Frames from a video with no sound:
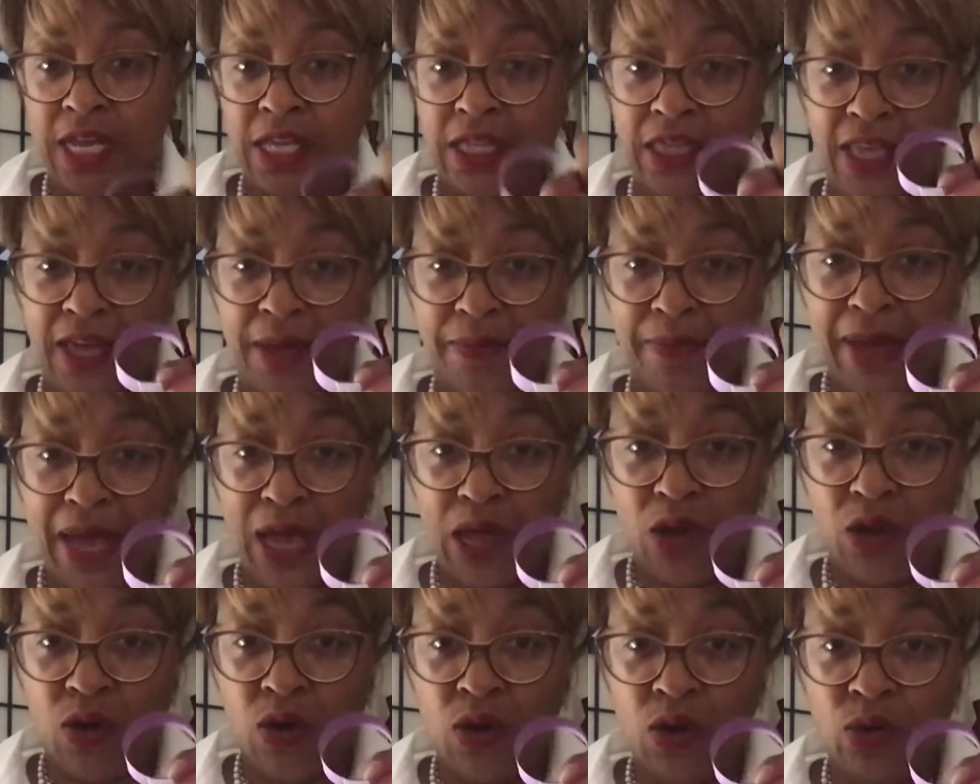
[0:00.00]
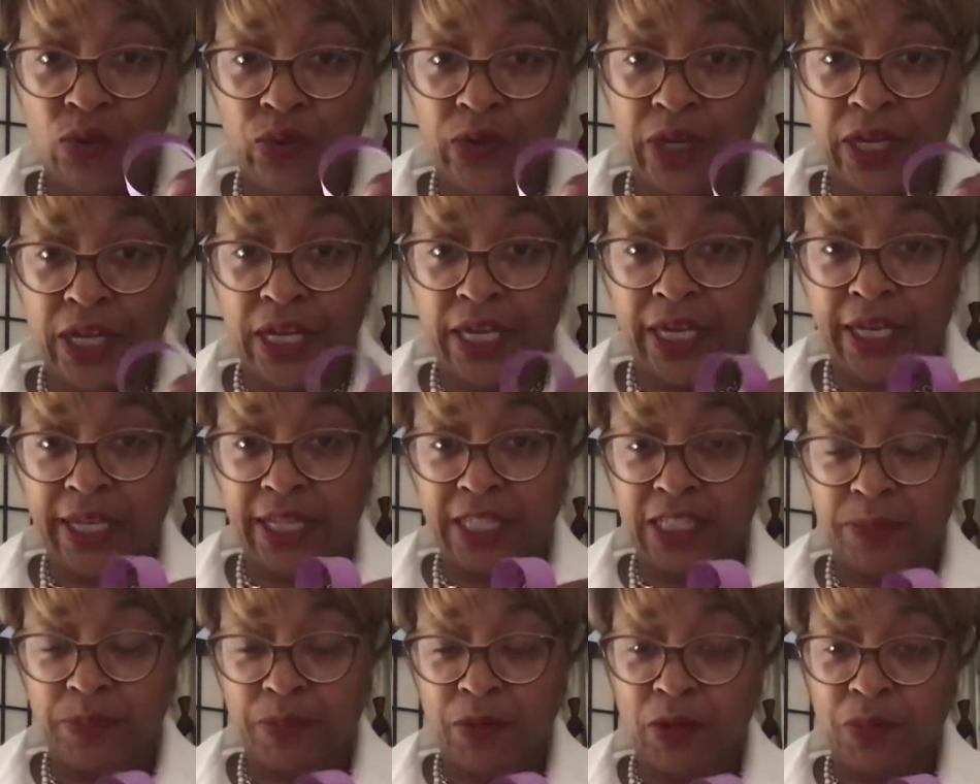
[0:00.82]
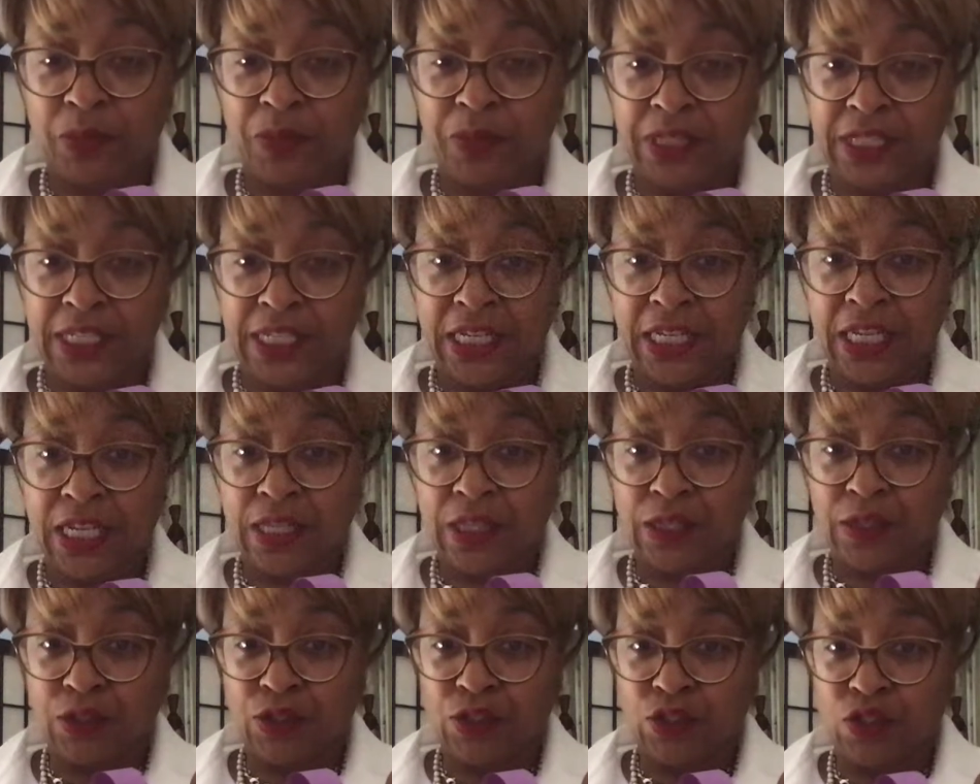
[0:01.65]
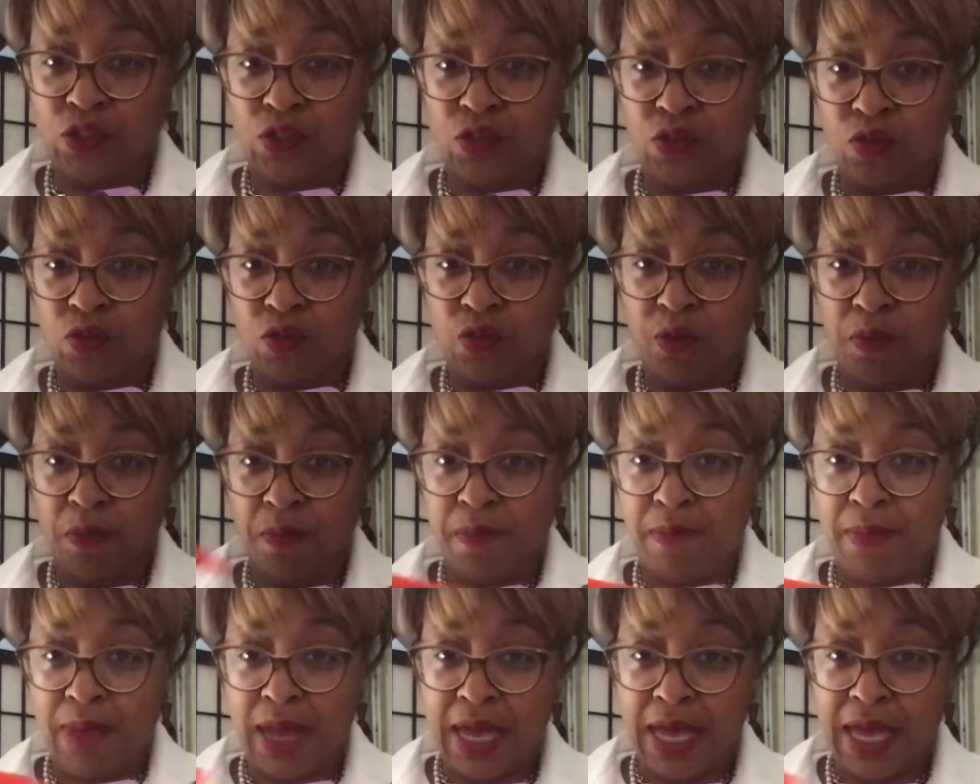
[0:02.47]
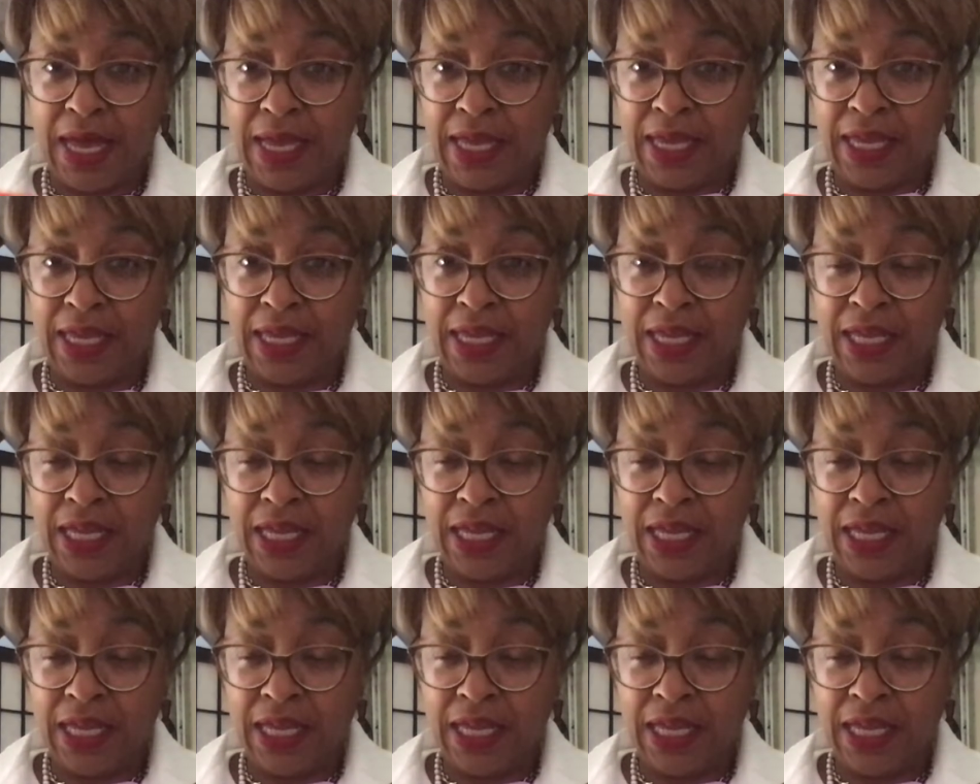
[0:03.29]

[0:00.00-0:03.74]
that my O-ring is perpendicular to my